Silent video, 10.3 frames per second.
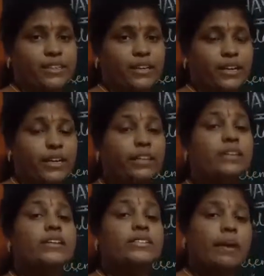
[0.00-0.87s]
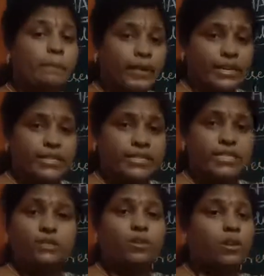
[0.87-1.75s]
In some cases,
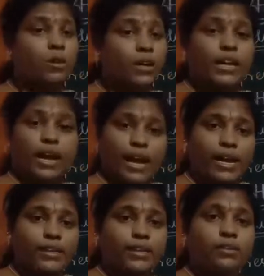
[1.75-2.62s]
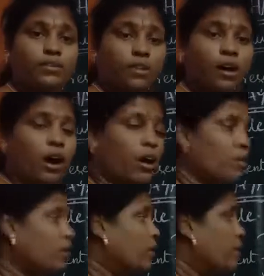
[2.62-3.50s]
we will not add that. Well, how?
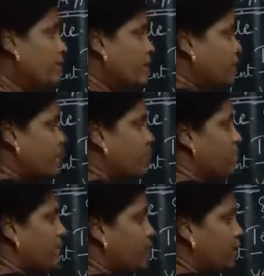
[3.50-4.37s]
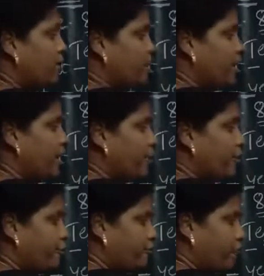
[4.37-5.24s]
When the subject will be
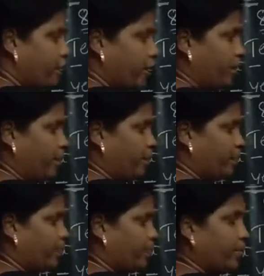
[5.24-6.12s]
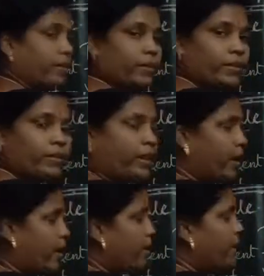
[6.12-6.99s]
we,
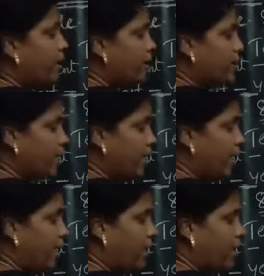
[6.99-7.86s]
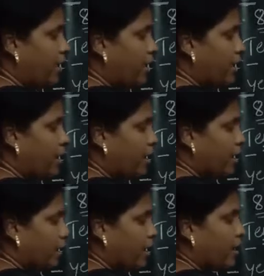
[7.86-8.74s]
okay, they,
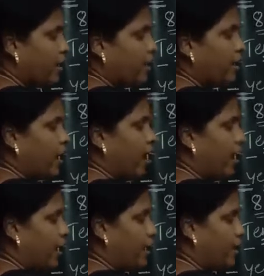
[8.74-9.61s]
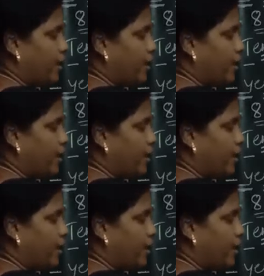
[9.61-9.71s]
I,